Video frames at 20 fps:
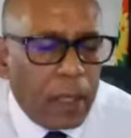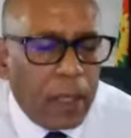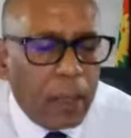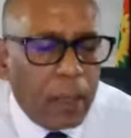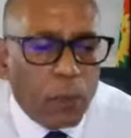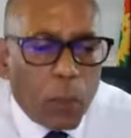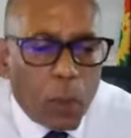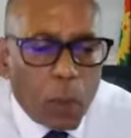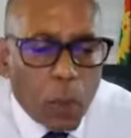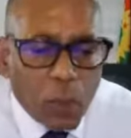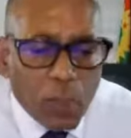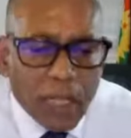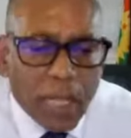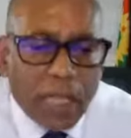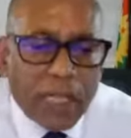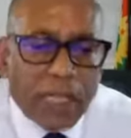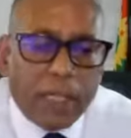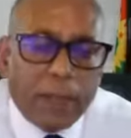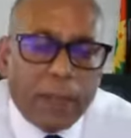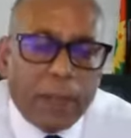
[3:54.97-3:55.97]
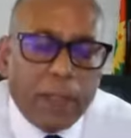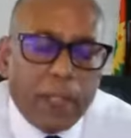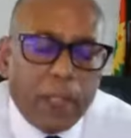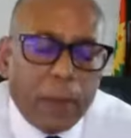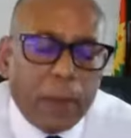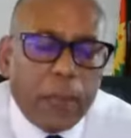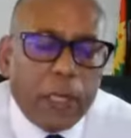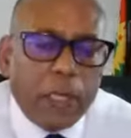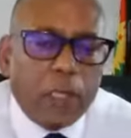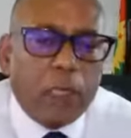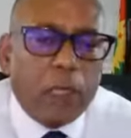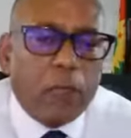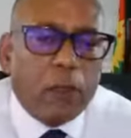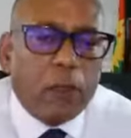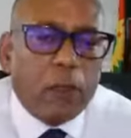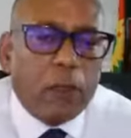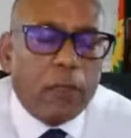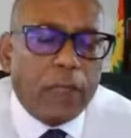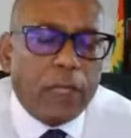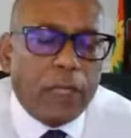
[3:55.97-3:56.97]
more than 70%
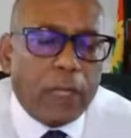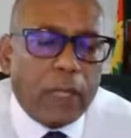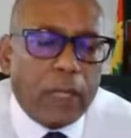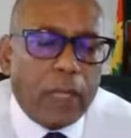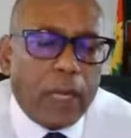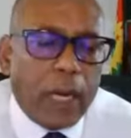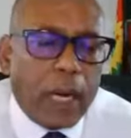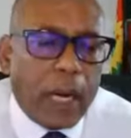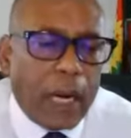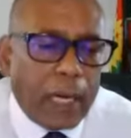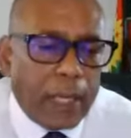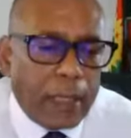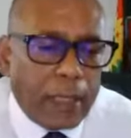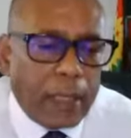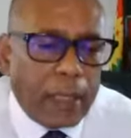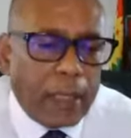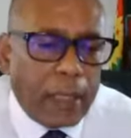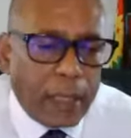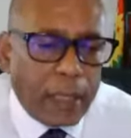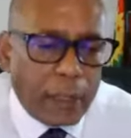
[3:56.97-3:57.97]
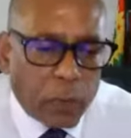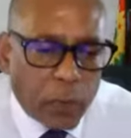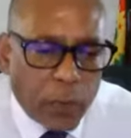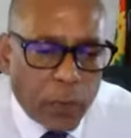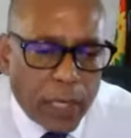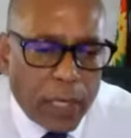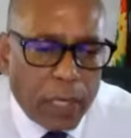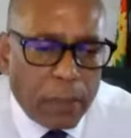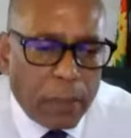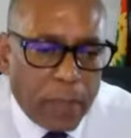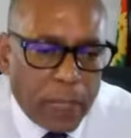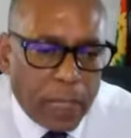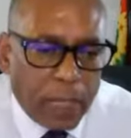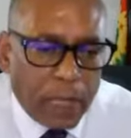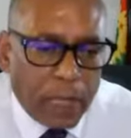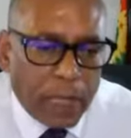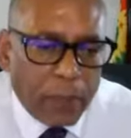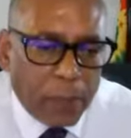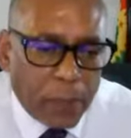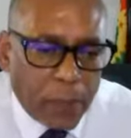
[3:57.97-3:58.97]
of the 120
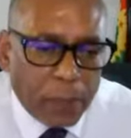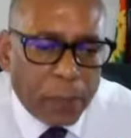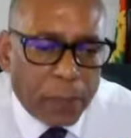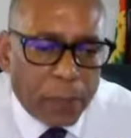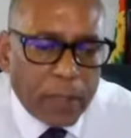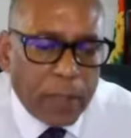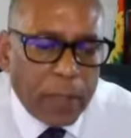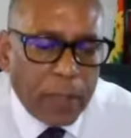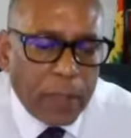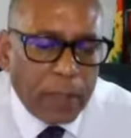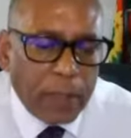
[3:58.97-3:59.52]
million people,